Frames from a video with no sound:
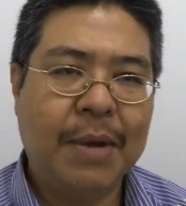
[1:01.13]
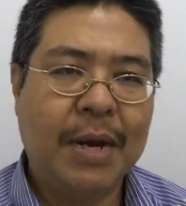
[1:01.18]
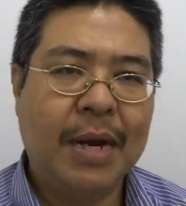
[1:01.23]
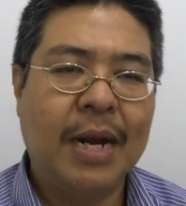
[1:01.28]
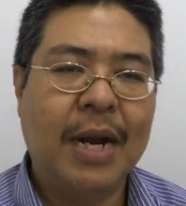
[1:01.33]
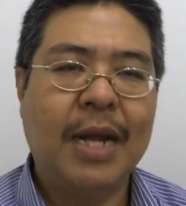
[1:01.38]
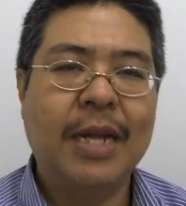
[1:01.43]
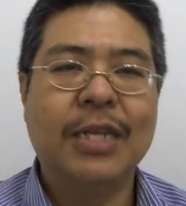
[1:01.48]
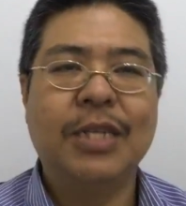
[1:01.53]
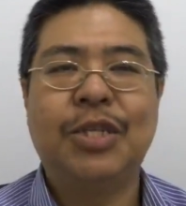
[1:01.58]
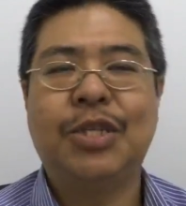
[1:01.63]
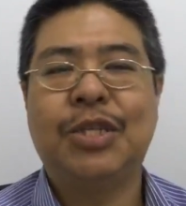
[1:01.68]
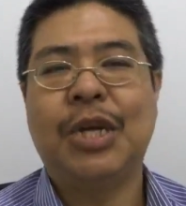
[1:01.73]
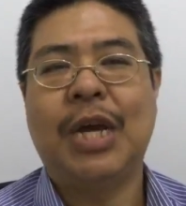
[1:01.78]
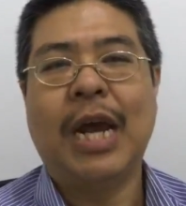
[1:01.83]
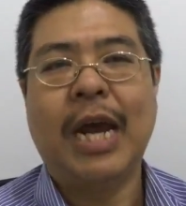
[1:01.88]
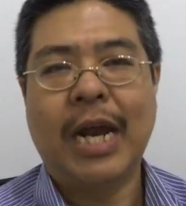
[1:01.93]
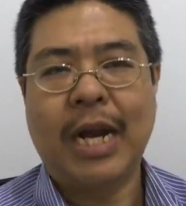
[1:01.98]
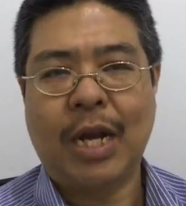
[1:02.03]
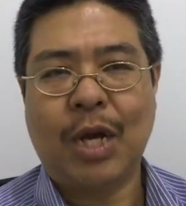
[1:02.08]
my lunch
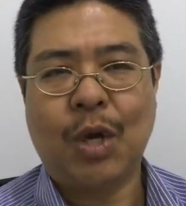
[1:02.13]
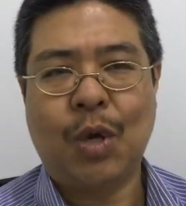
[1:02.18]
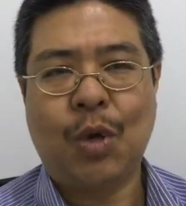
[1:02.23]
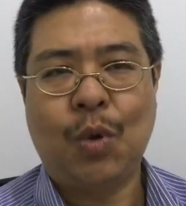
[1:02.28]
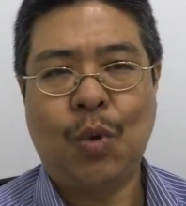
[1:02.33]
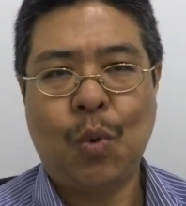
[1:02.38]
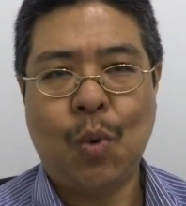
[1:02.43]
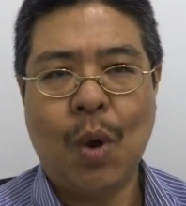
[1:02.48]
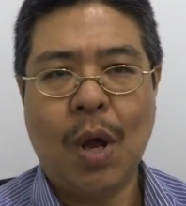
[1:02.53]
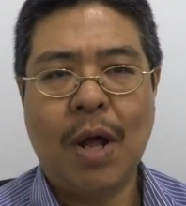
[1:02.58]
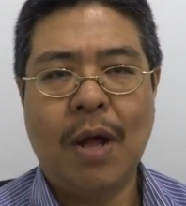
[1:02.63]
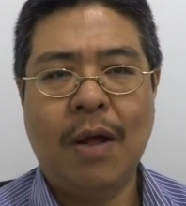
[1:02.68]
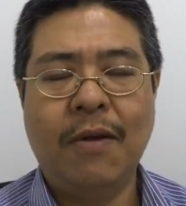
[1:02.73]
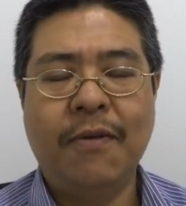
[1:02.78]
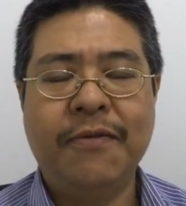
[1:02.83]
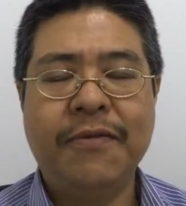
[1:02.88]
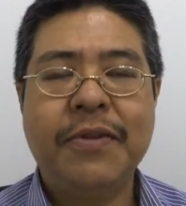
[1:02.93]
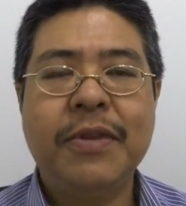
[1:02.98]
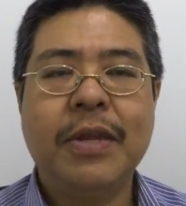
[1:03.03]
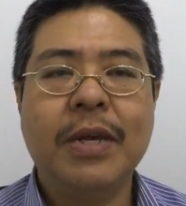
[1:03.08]
at
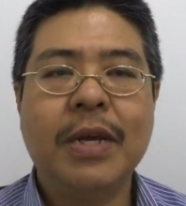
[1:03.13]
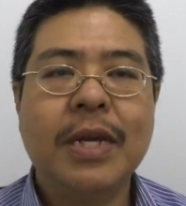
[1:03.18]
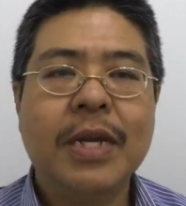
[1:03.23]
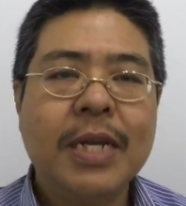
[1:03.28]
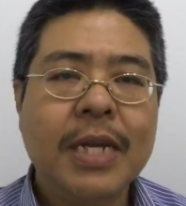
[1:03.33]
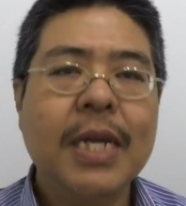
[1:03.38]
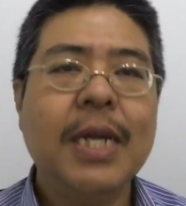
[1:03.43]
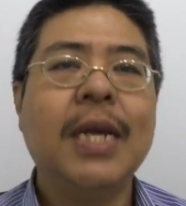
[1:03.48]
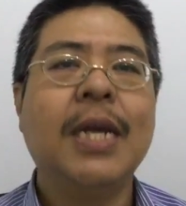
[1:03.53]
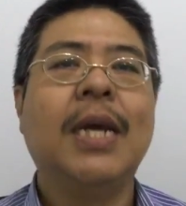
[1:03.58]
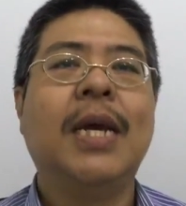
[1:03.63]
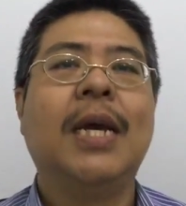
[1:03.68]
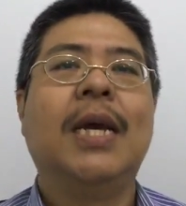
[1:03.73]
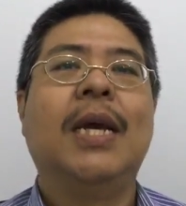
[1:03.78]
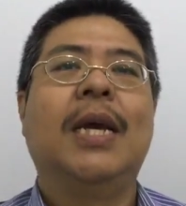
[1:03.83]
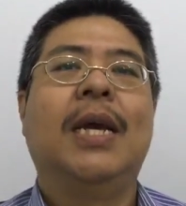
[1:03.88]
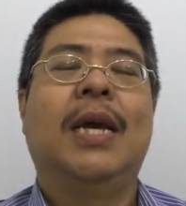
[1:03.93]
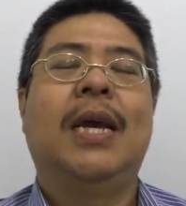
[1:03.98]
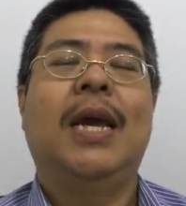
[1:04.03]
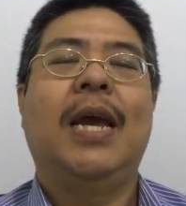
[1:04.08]
12:30,
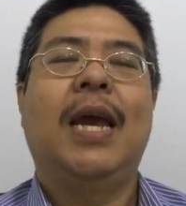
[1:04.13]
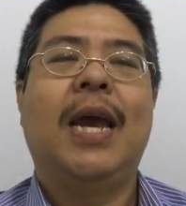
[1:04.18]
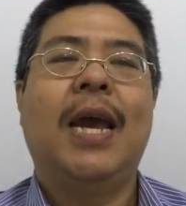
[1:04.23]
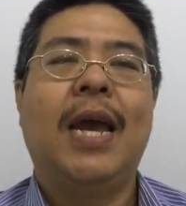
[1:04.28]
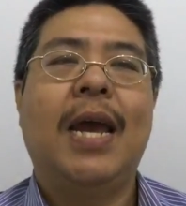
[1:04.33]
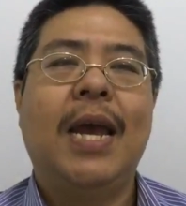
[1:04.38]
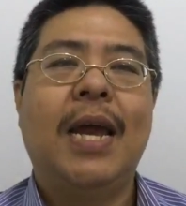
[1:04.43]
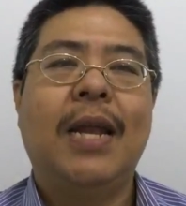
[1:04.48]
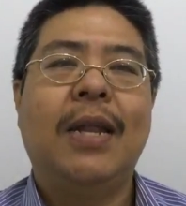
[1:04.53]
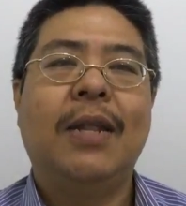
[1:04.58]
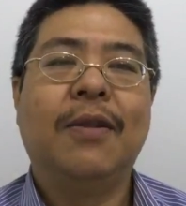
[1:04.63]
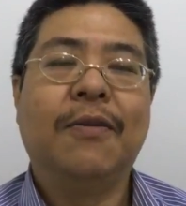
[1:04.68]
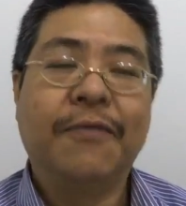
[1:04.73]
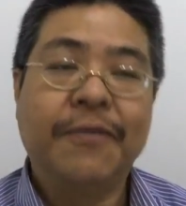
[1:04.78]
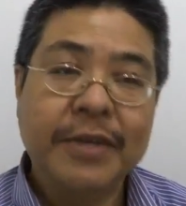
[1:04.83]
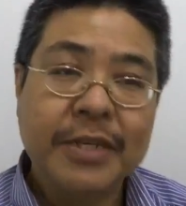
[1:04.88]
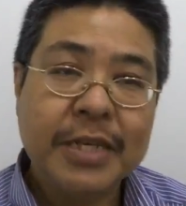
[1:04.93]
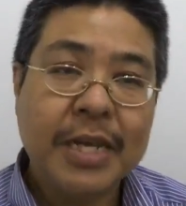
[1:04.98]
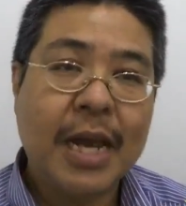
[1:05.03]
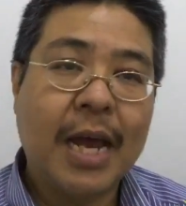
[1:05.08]
and the
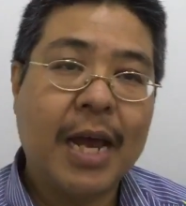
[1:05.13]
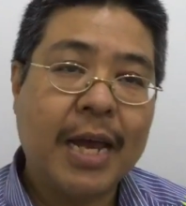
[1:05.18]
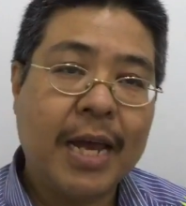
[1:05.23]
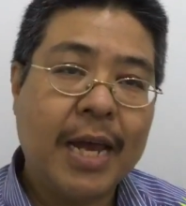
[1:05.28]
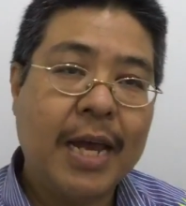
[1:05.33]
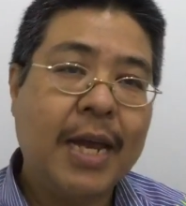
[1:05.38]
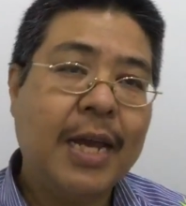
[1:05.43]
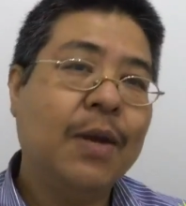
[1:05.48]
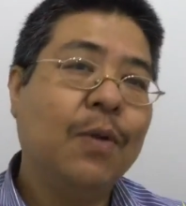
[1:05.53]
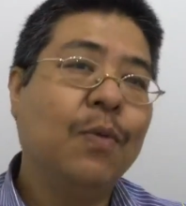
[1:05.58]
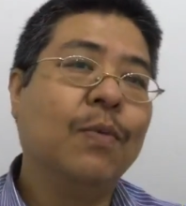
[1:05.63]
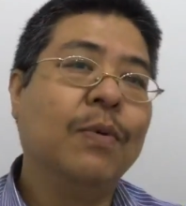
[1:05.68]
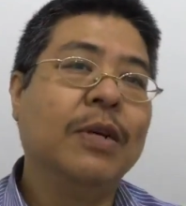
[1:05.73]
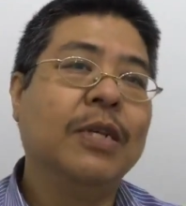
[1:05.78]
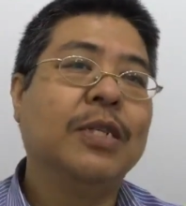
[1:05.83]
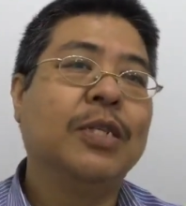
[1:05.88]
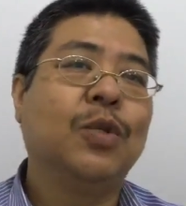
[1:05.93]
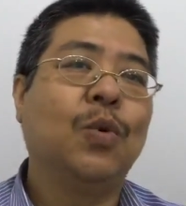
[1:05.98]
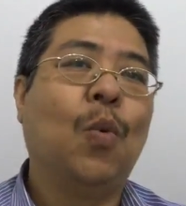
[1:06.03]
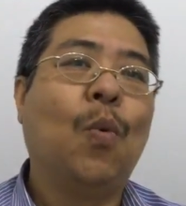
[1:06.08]
first thing I ate
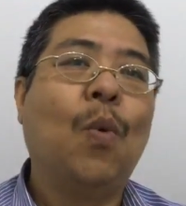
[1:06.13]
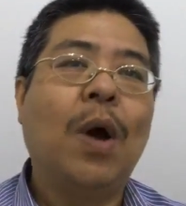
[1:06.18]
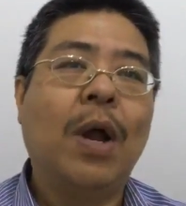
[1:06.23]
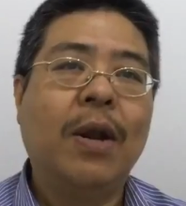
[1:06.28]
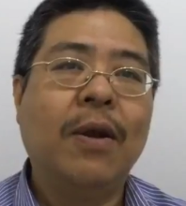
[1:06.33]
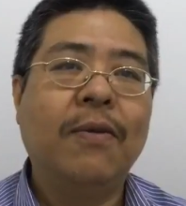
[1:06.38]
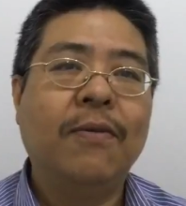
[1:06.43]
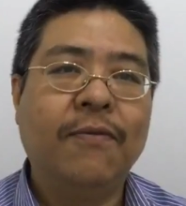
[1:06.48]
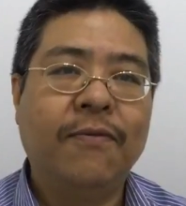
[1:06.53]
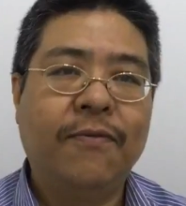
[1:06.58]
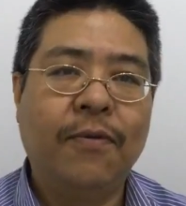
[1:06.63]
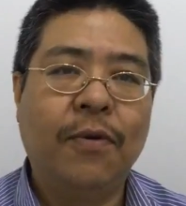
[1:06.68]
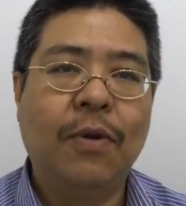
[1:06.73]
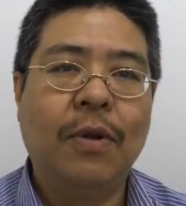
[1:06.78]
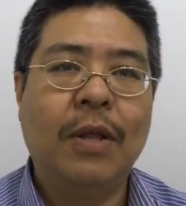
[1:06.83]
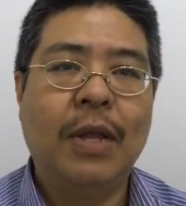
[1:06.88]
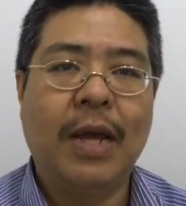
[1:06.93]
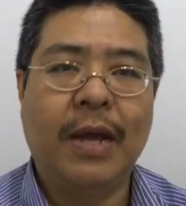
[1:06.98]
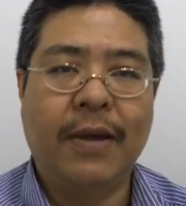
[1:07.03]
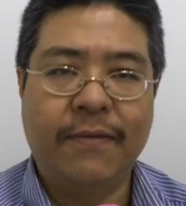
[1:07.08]
was one
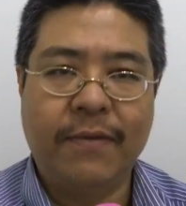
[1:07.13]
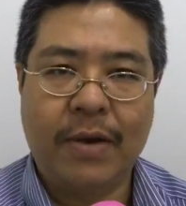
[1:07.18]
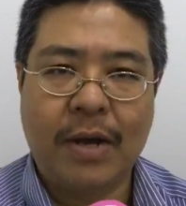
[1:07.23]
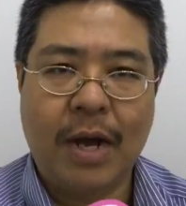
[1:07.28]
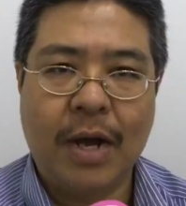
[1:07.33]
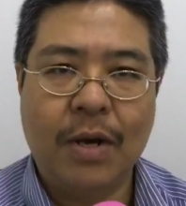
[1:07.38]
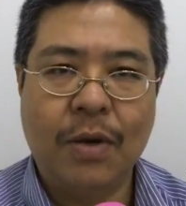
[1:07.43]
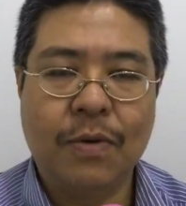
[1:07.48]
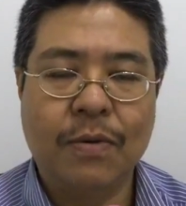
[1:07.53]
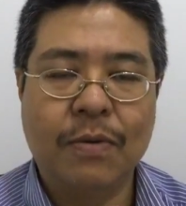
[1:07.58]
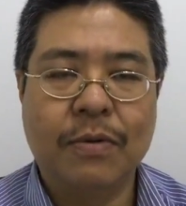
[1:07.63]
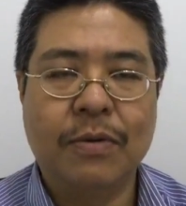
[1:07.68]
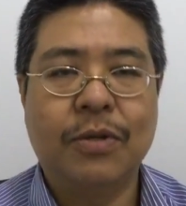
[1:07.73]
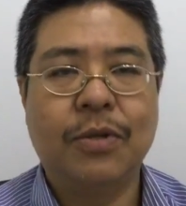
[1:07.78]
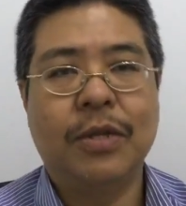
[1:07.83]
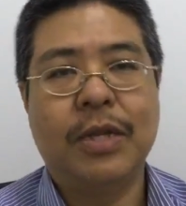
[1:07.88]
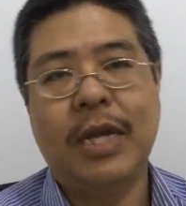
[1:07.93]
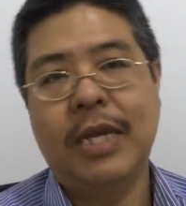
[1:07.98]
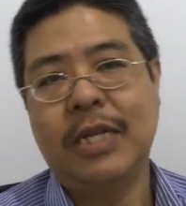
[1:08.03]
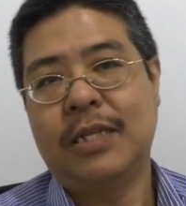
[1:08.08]
full avocado.
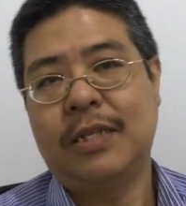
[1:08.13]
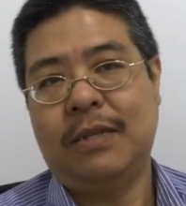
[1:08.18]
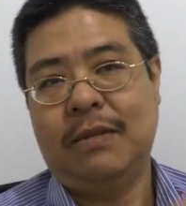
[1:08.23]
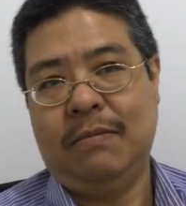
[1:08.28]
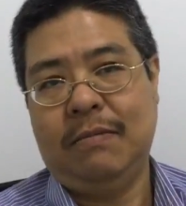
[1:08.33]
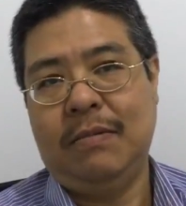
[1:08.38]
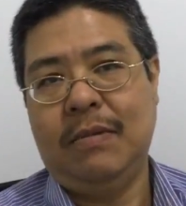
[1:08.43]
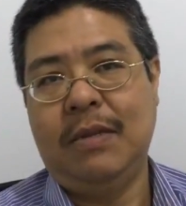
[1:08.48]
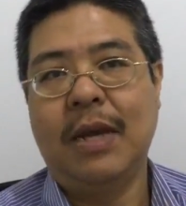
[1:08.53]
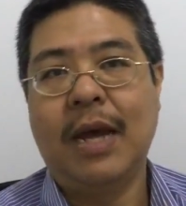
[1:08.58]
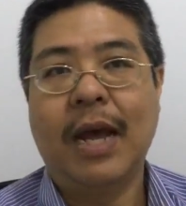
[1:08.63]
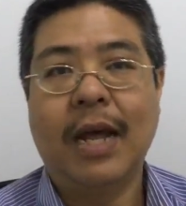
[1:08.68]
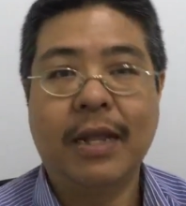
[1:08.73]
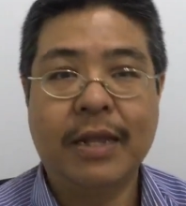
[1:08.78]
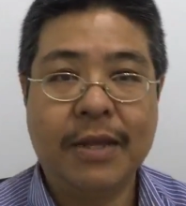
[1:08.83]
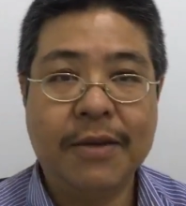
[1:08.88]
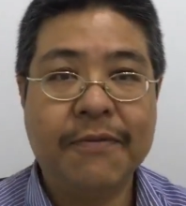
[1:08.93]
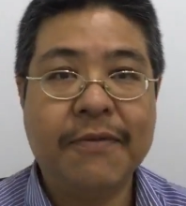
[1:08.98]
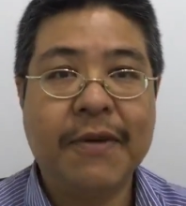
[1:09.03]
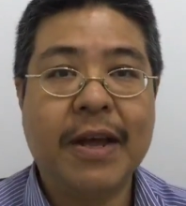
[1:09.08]
So that's the
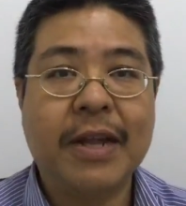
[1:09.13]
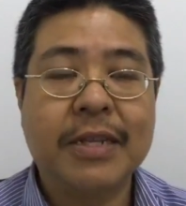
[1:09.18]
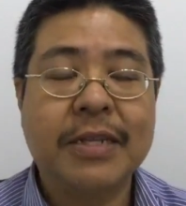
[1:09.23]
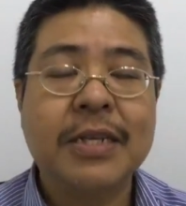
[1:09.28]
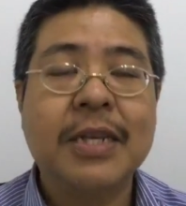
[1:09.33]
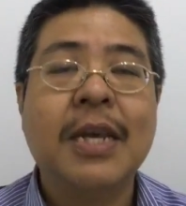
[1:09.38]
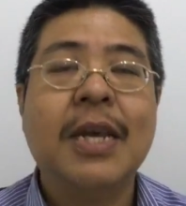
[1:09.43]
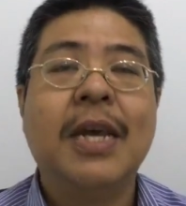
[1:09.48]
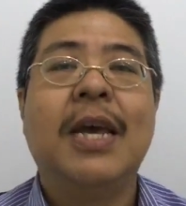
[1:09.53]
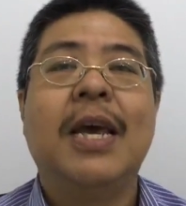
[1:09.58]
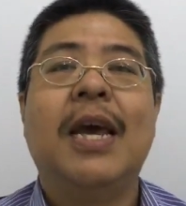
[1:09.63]
healthy fats.